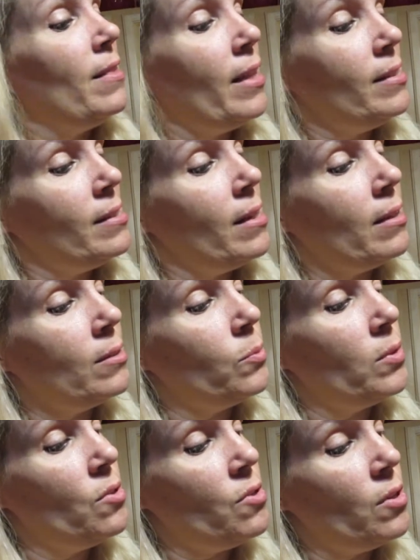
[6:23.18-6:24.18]
That sucks
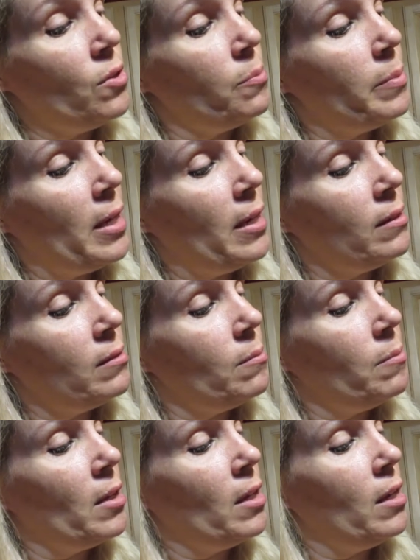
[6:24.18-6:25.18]
when you think you're buying
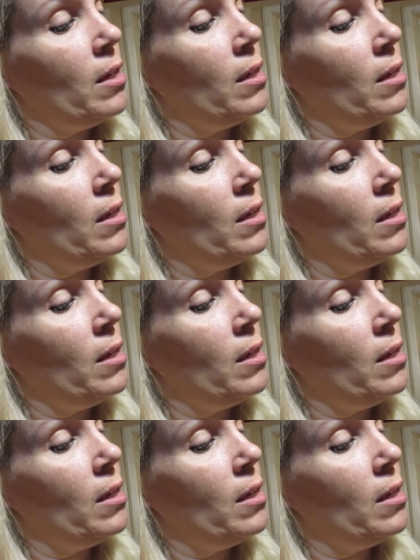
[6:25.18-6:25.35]
something